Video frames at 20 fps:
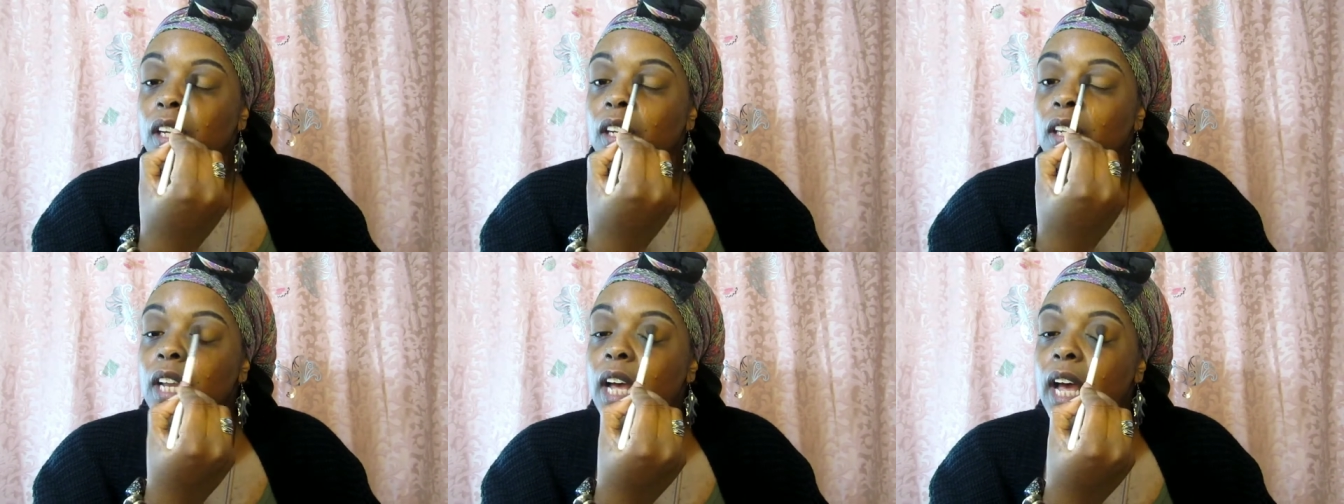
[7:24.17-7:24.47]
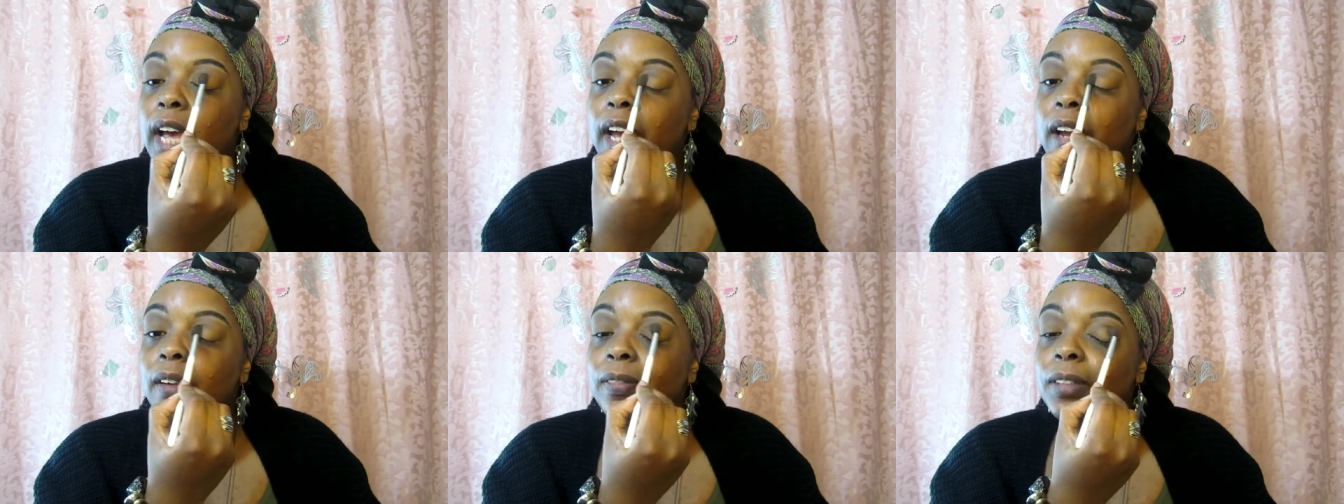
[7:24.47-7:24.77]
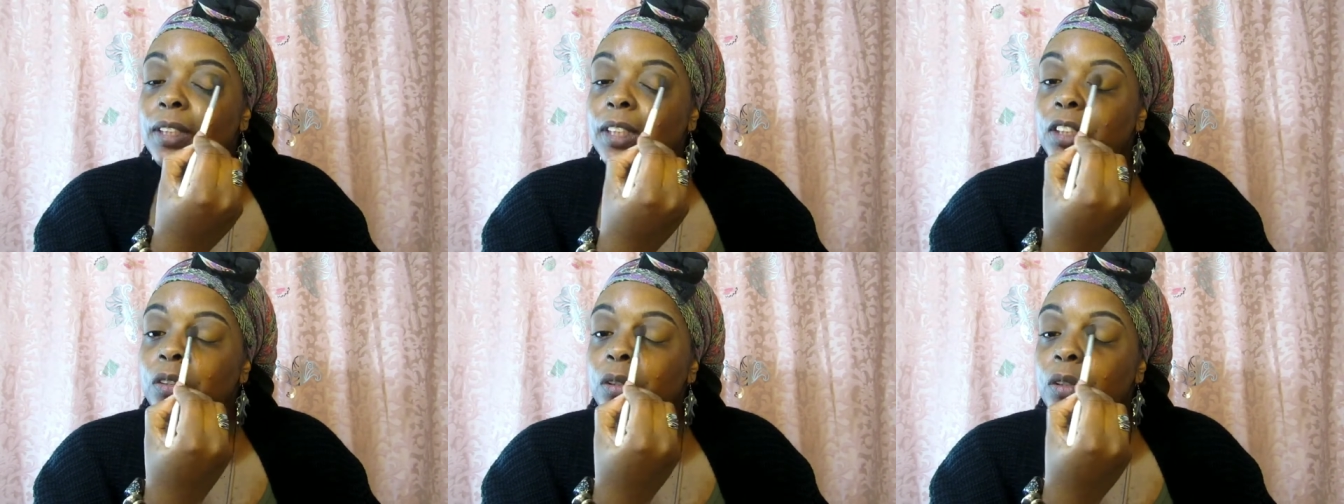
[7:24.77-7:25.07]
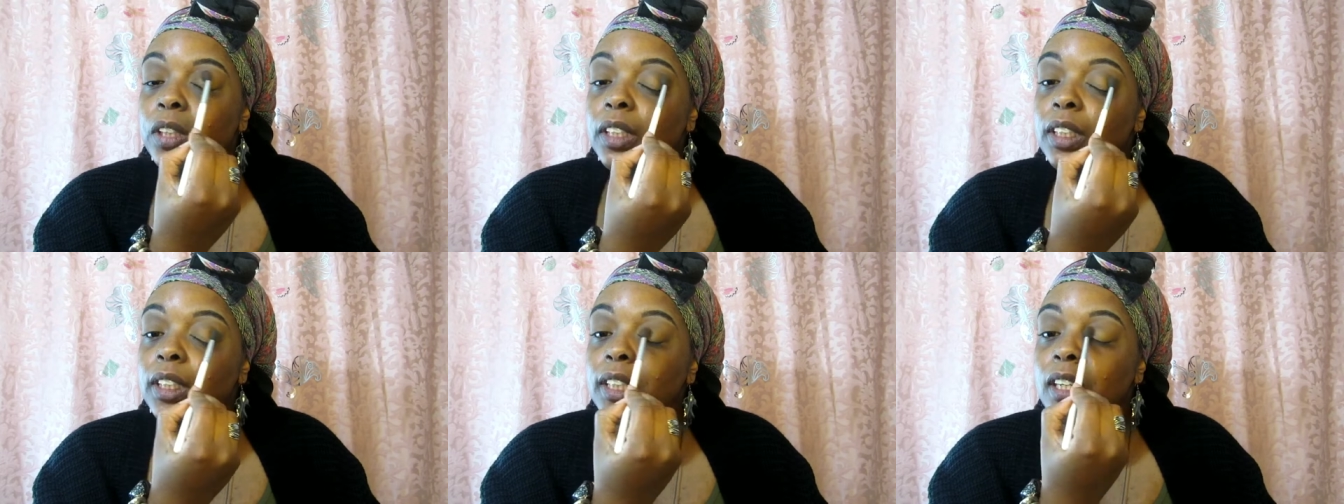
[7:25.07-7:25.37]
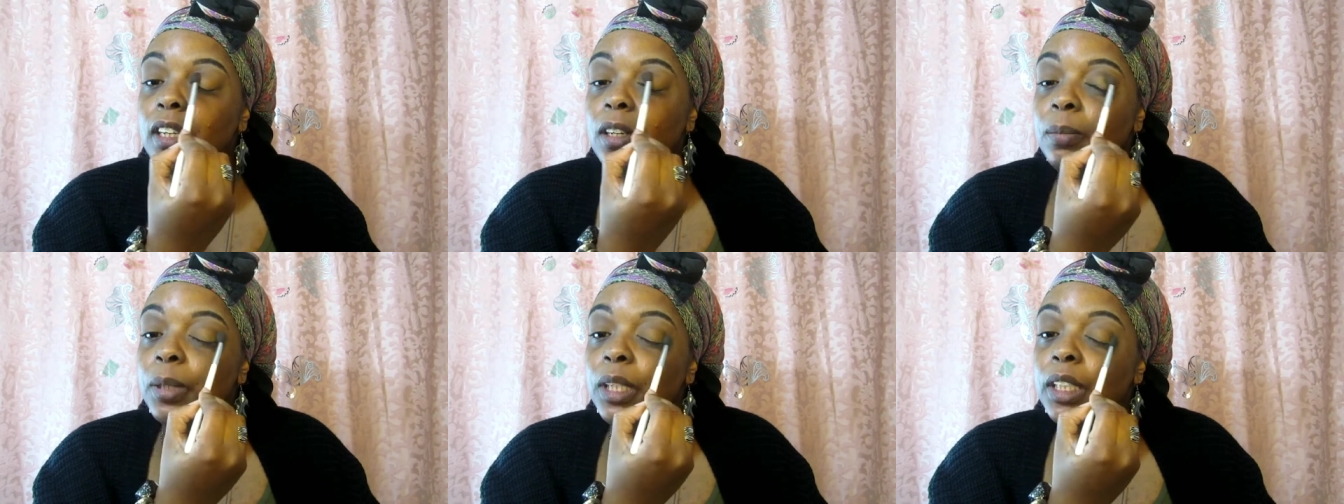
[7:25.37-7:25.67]
Not every story is
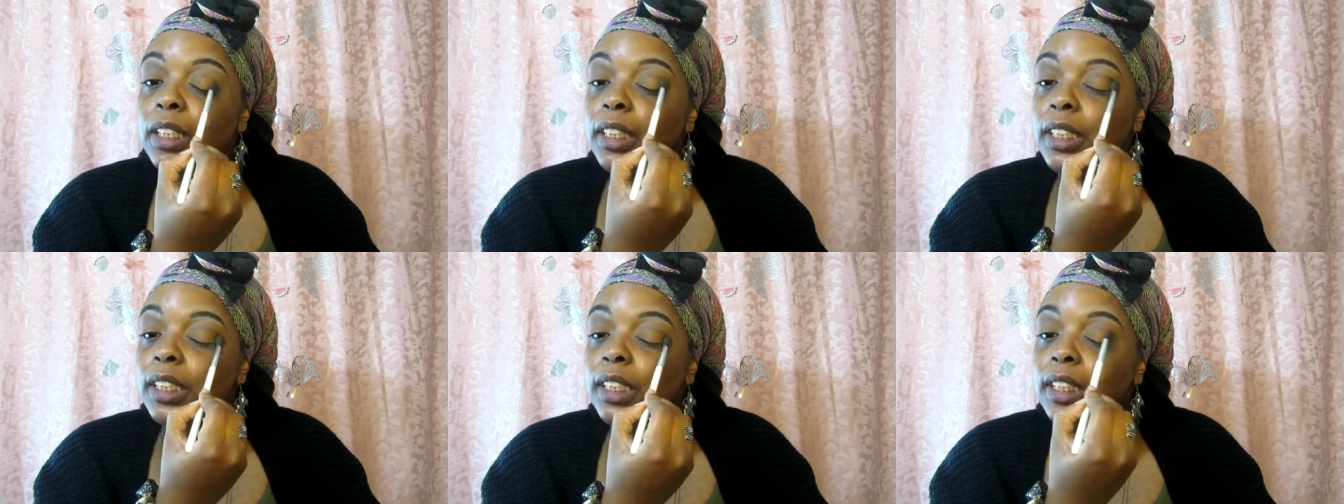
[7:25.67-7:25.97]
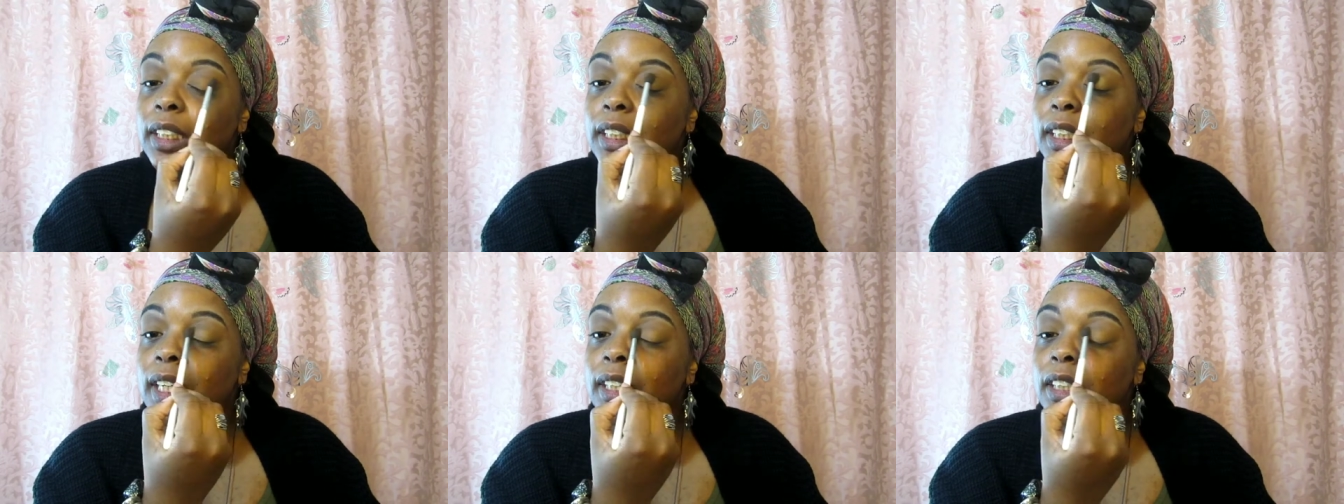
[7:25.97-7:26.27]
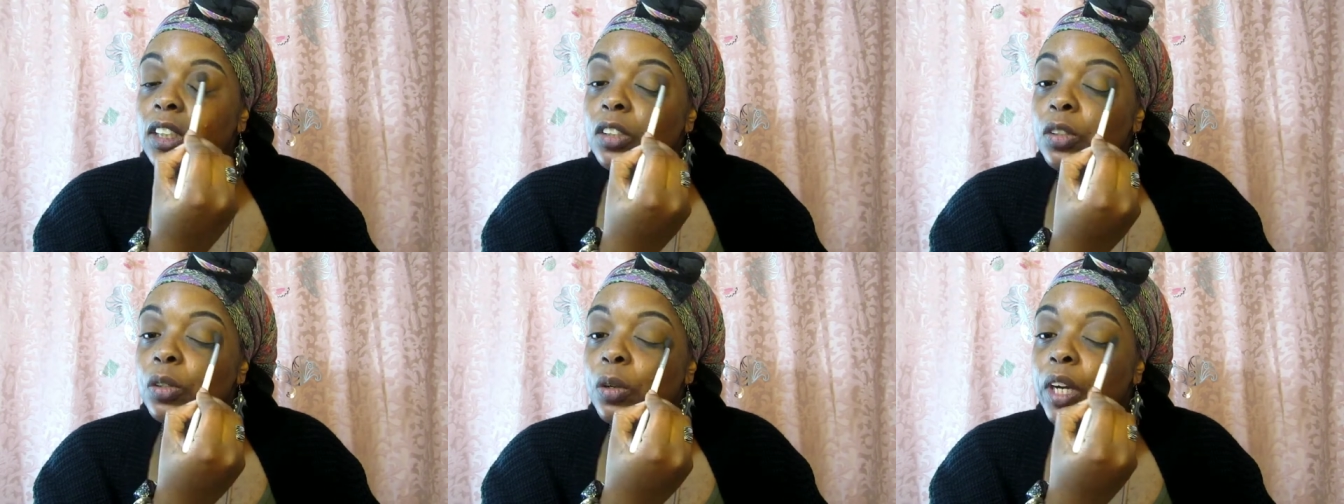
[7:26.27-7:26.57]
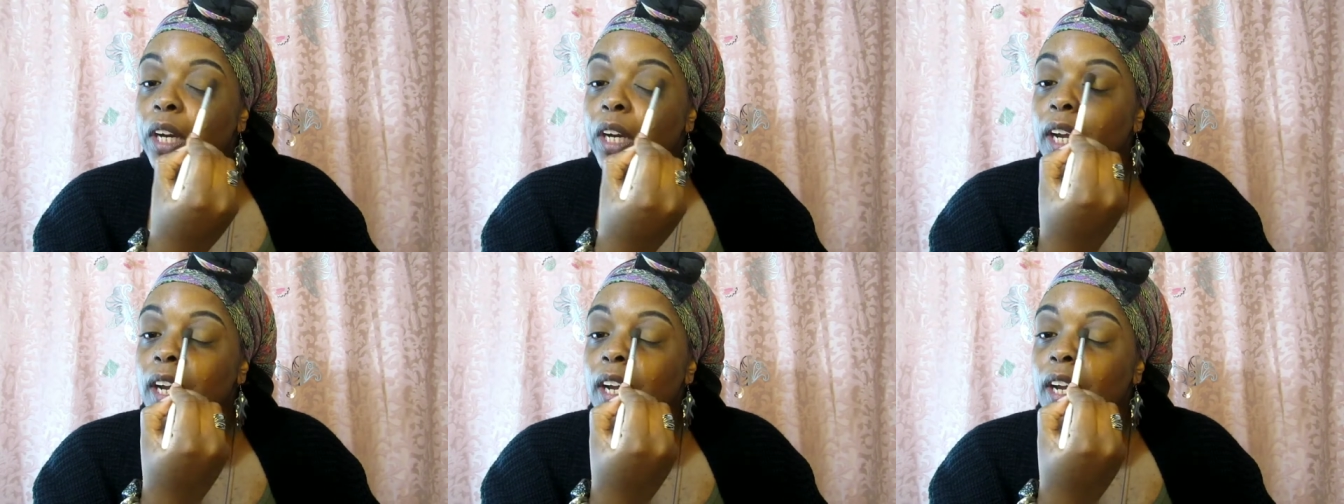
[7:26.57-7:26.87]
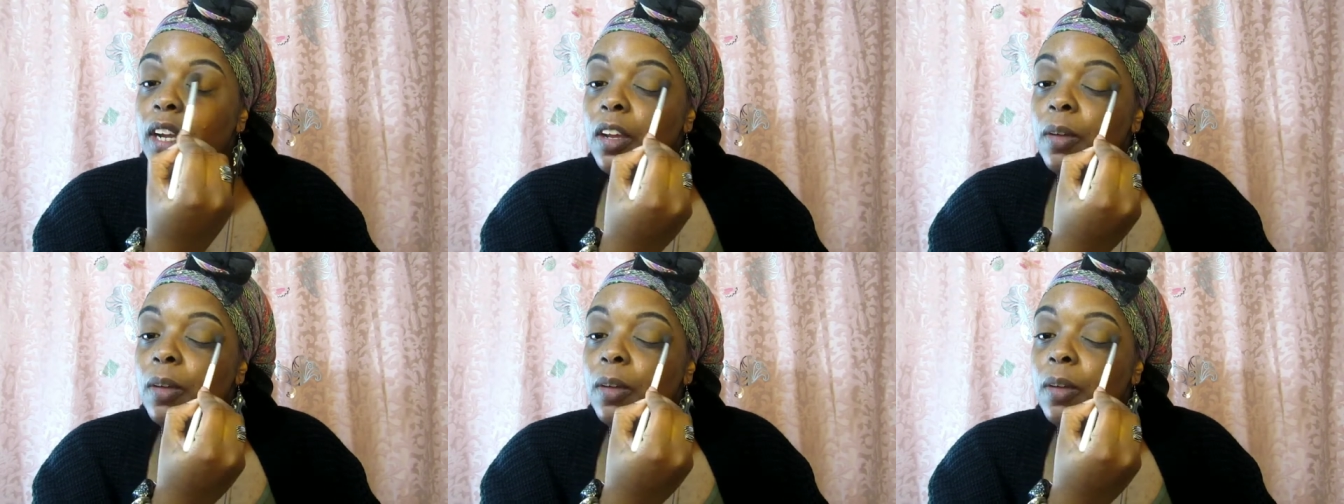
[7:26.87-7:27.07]
going to be a success story,